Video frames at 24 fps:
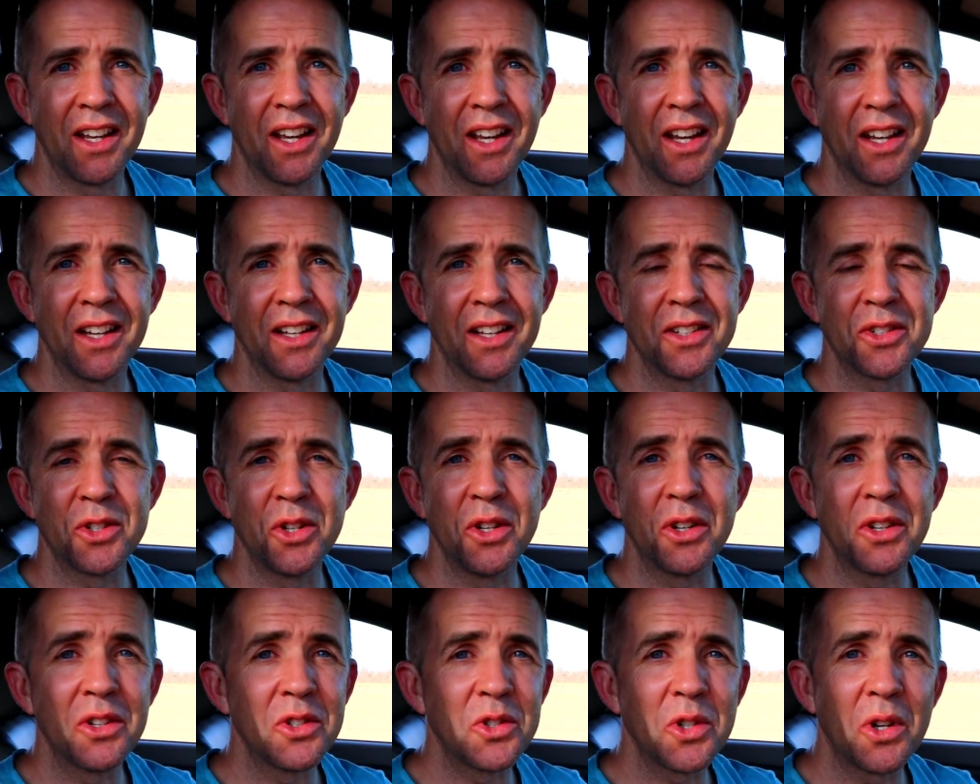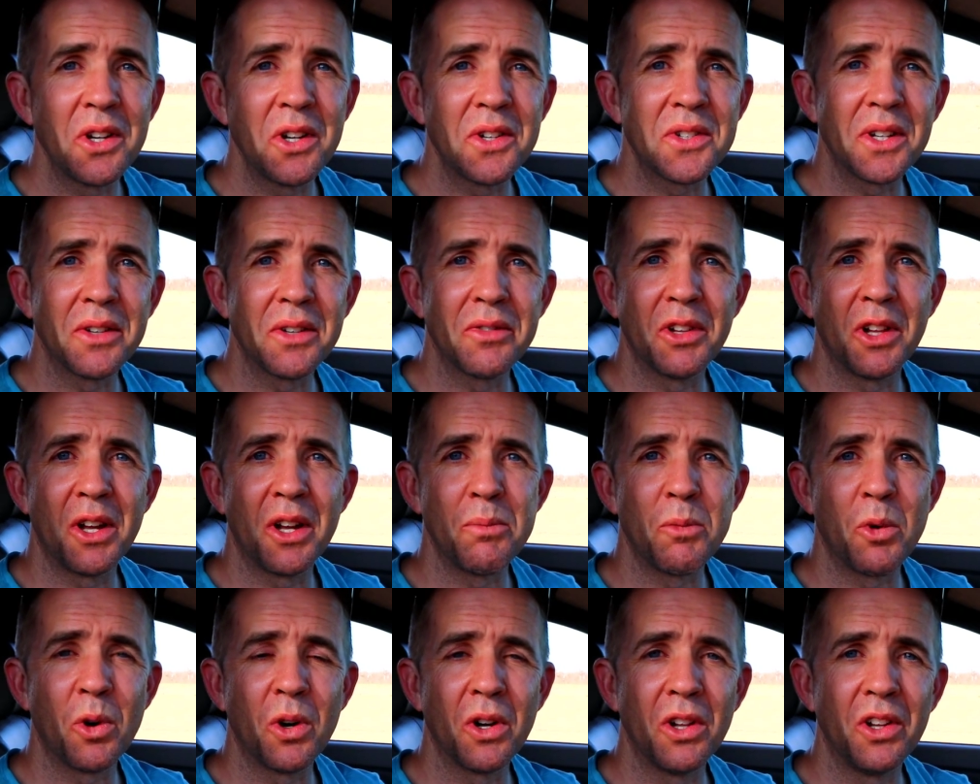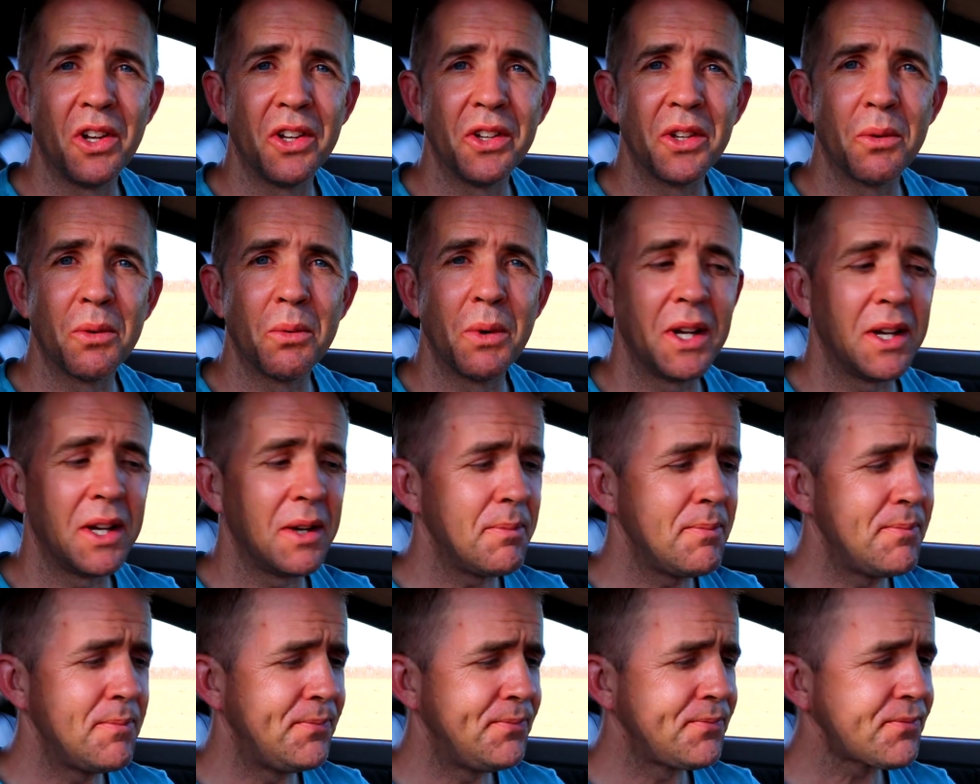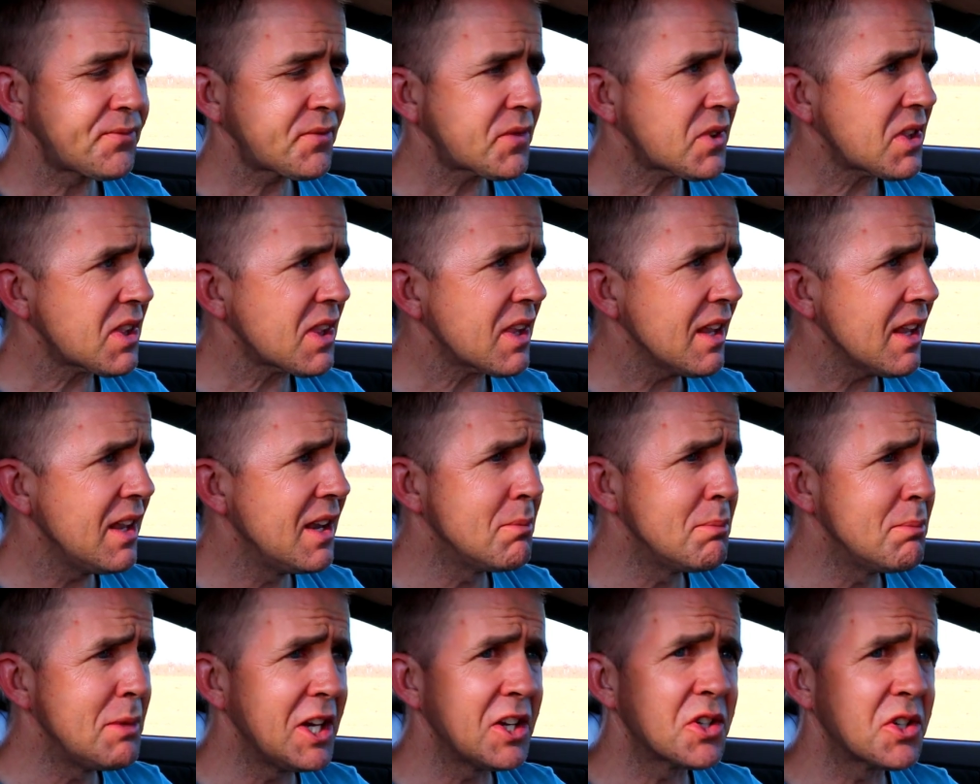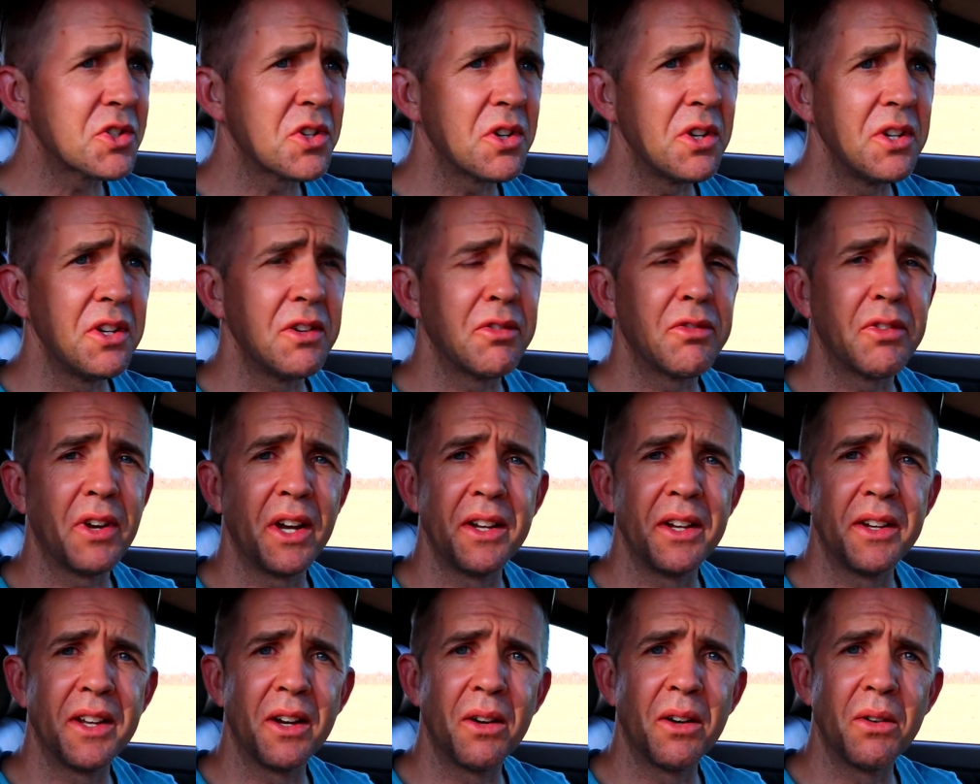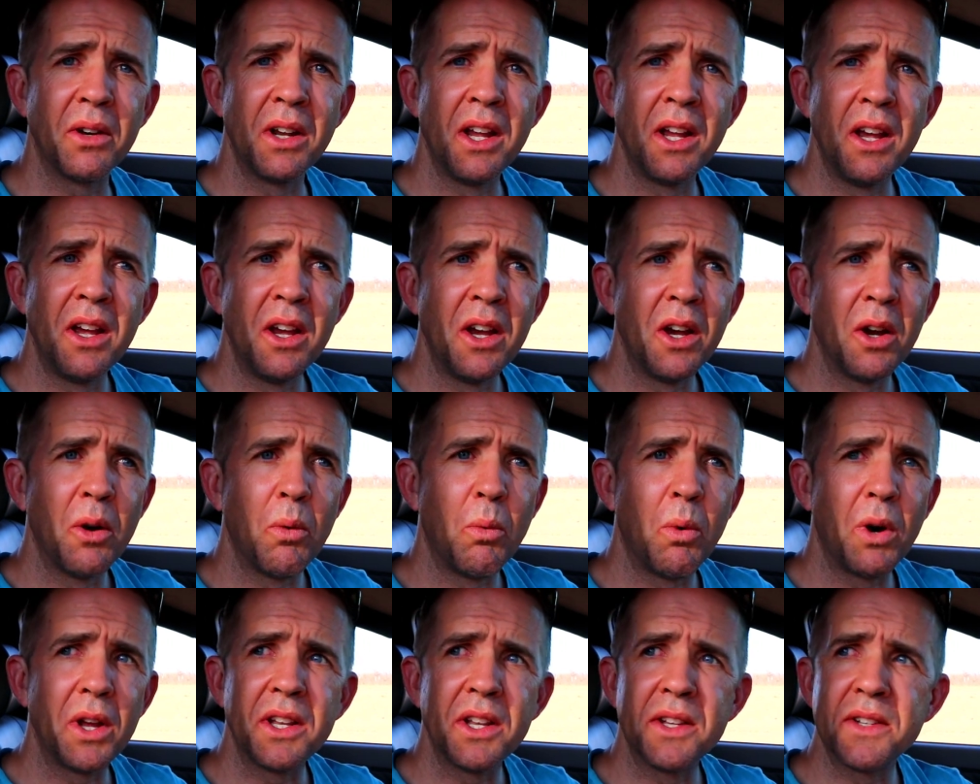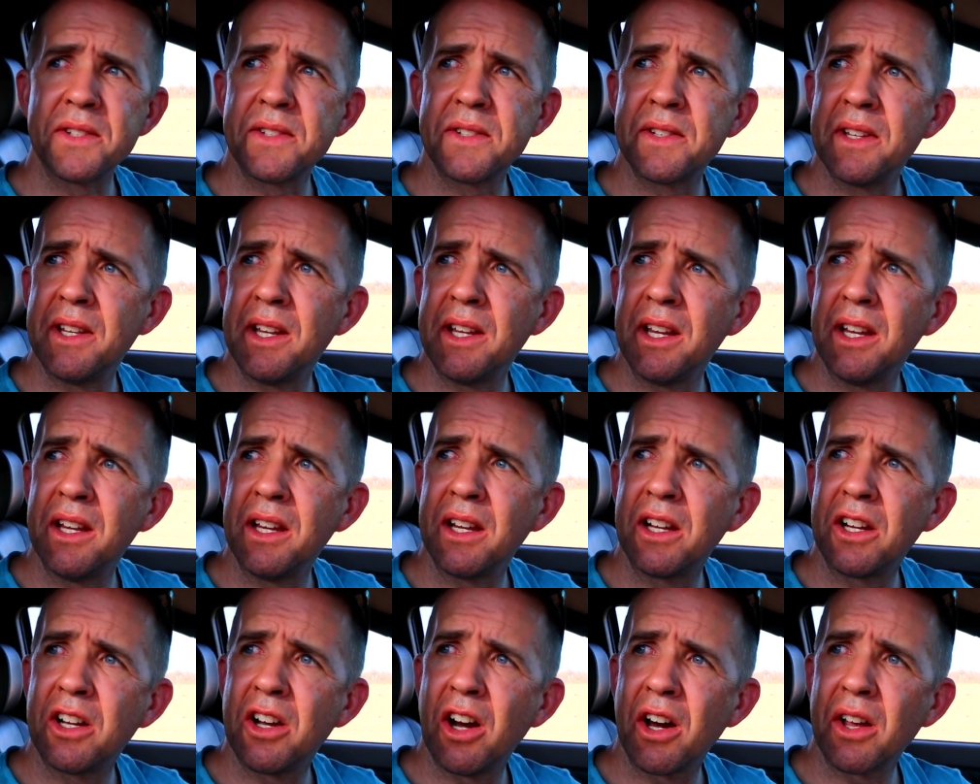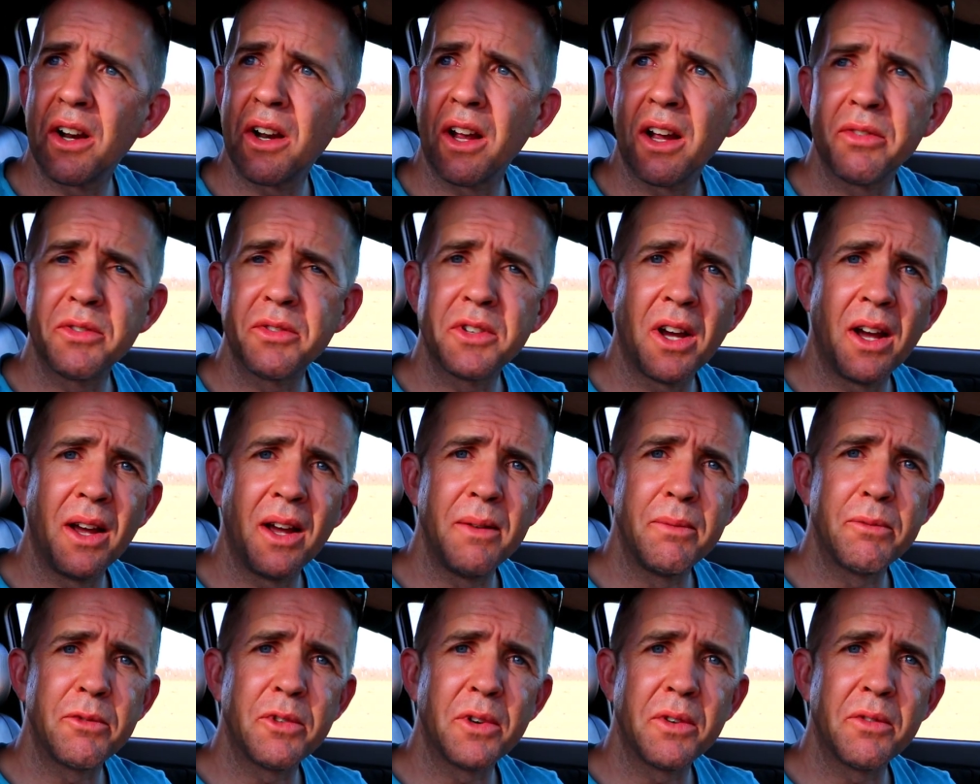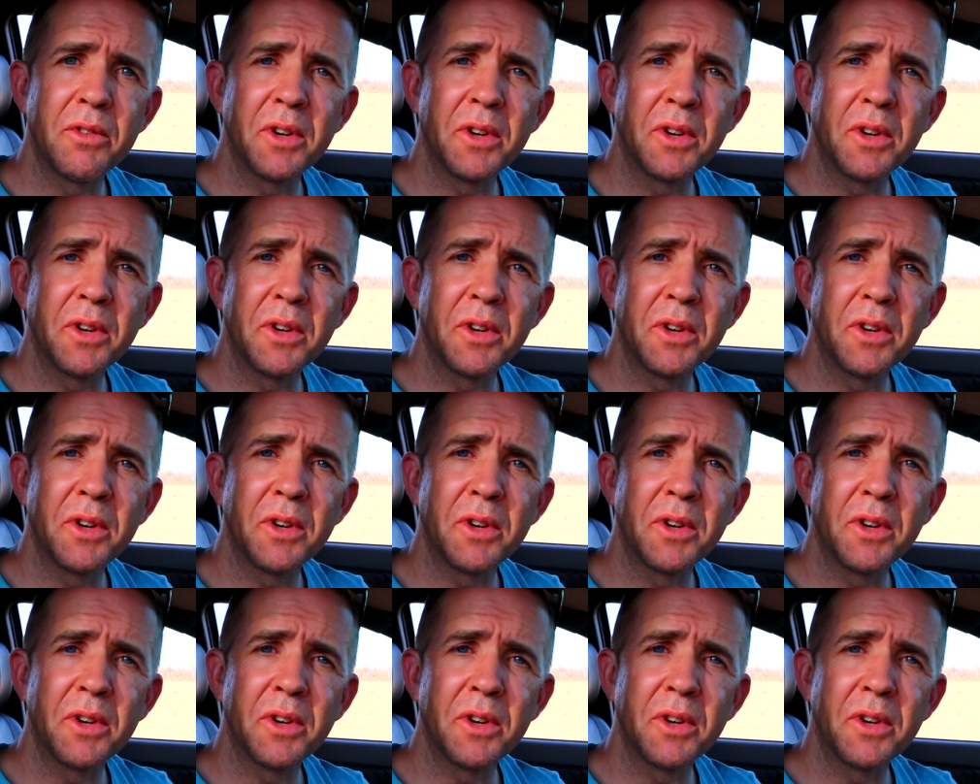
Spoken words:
and so you can enjoy yourself a lot more along the way. And make sure you find out, what is the cutoff time for